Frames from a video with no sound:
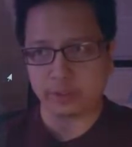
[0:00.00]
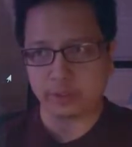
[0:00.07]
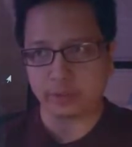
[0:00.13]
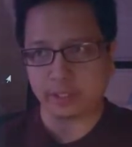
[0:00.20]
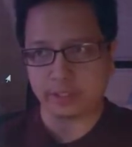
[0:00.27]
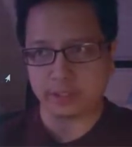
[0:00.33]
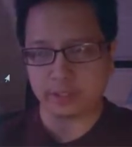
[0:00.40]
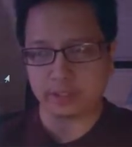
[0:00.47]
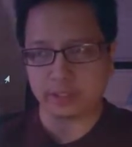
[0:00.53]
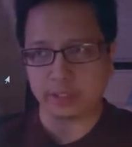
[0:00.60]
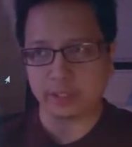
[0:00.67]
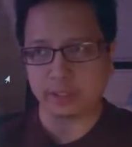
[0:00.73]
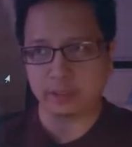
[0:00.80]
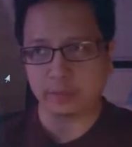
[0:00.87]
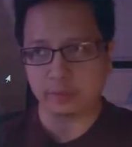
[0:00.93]
HNT
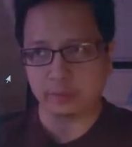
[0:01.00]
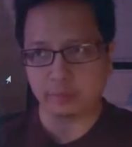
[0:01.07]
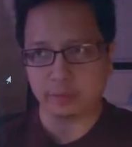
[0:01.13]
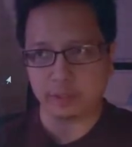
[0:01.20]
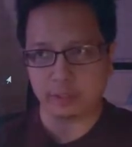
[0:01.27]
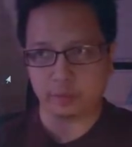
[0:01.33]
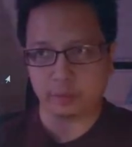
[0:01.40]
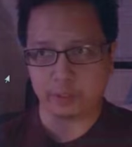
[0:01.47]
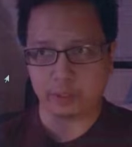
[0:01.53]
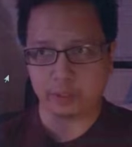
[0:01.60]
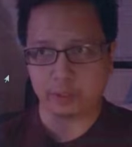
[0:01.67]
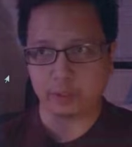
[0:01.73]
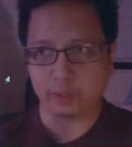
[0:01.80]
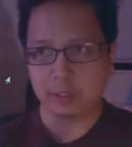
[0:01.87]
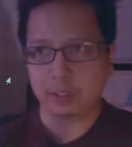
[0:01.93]
to Bitcoin.
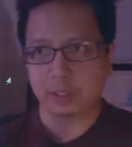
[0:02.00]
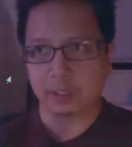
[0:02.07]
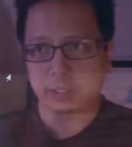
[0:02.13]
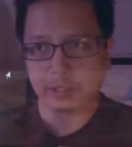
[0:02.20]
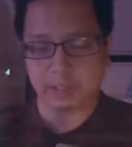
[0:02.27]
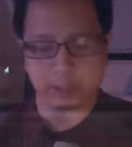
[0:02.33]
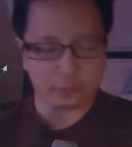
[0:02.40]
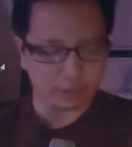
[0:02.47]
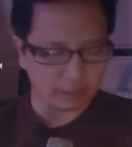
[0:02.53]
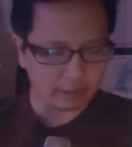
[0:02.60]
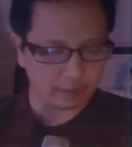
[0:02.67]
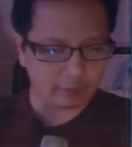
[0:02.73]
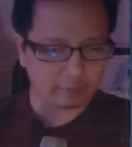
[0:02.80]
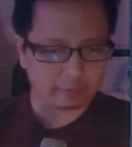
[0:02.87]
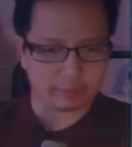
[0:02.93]
Now we're going to go
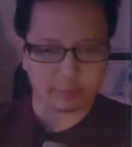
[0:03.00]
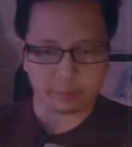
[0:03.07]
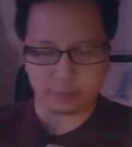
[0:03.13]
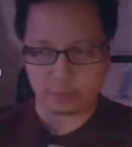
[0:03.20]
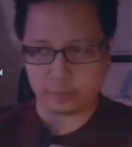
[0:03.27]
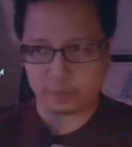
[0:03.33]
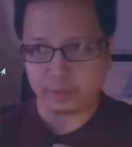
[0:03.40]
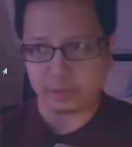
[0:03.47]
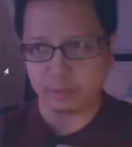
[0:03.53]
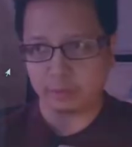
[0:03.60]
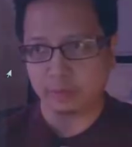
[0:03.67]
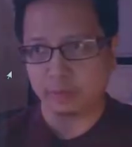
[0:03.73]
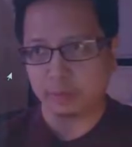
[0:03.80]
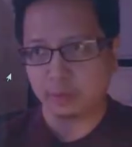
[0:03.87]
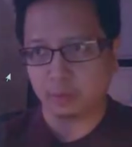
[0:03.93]
from crypto
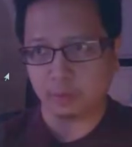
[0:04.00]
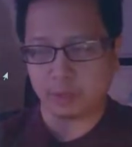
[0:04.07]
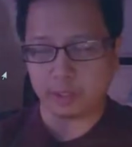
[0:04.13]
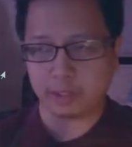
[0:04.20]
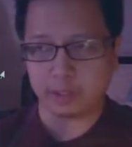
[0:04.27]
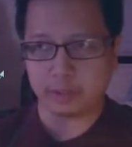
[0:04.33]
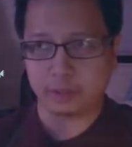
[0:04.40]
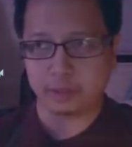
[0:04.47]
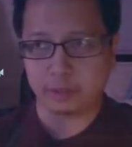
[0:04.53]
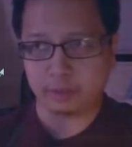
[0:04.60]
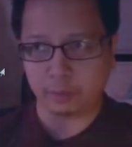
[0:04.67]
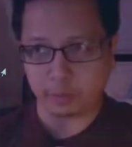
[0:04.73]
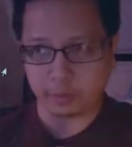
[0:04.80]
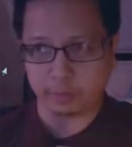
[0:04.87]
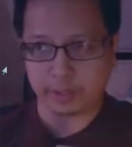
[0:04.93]
wallet to
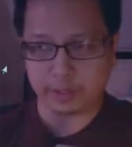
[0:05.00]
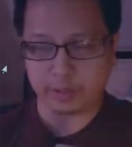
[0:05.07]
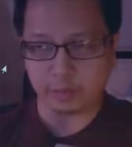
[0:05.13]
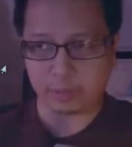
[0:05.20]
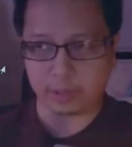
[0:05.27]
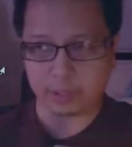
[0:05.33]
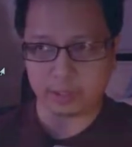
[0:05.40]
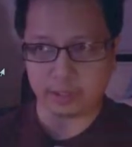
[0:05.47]
COINBASE wallet.